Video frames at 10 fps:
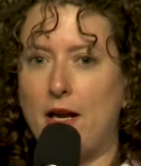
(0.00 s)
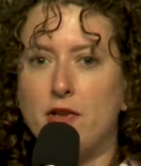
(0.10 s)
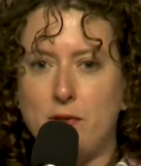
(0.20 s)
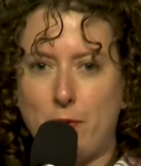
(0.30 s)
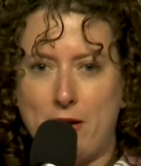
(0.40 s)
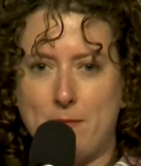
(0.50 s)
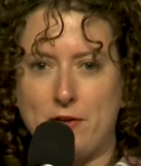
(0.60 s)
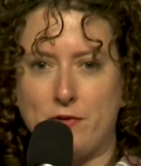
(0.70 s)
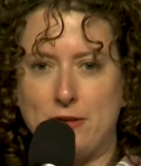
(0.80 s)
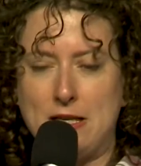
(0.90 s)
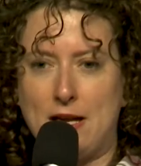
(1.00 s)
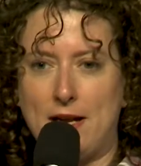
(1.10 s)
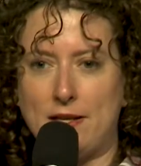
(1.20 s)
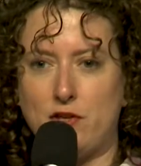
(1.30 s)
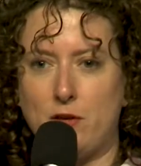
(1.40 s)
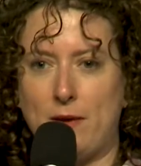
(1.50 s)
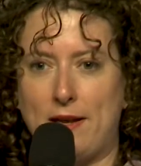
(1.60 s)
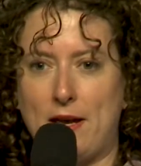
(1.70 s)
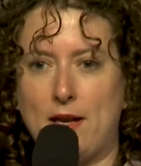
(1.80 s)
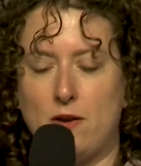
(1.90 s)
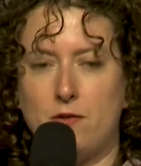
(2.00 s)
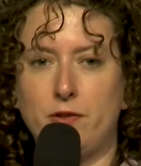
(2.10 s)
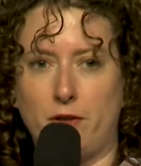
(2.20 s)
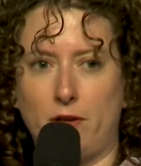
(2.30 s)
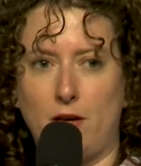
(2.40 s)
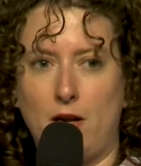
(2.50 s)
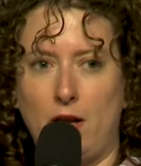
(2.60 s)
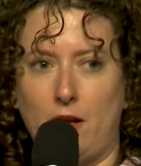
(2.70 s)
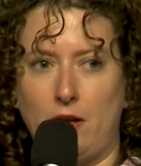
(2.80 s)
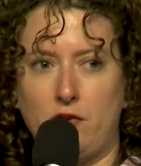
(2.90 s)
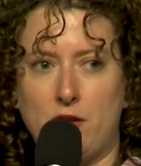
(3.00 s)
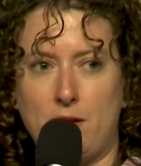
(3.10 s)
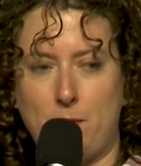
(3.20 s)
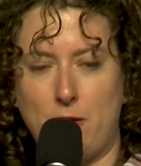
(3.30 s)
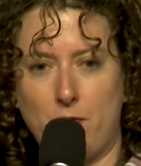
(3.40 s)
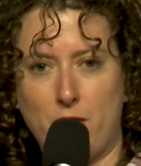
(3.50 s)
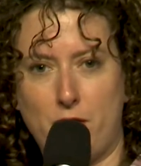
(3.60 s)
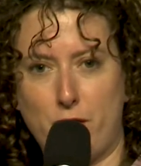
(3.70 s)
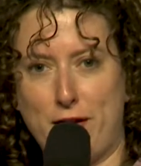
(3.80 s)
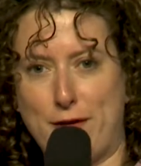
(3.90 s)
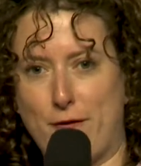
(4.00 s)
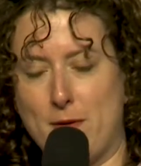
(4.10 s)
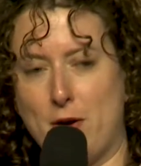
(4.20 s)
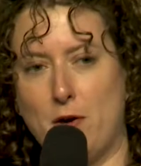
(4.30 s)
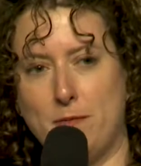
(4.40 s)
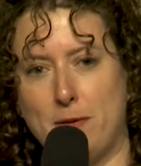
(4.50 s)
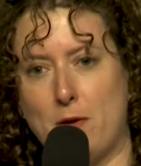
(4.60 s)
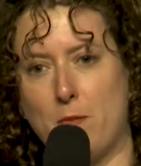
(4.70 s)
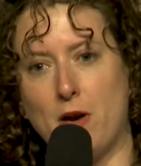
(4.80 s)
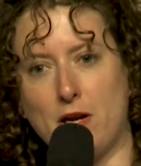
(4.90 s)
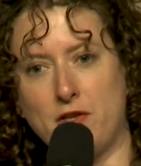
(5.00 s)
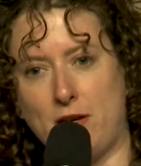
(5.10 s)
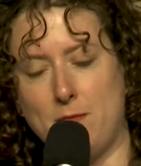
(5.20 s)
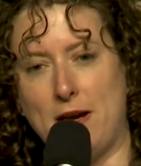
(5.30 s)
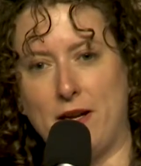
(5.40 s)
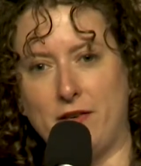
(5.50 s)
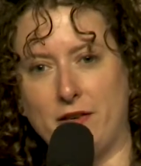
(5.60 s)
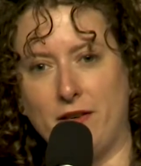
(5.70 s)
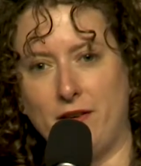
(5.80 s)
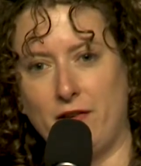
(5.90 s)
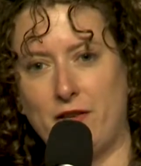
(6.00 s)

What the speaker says: And she pretty much realized as she was getting older, and she'd been reduced from a Home Depot project manager.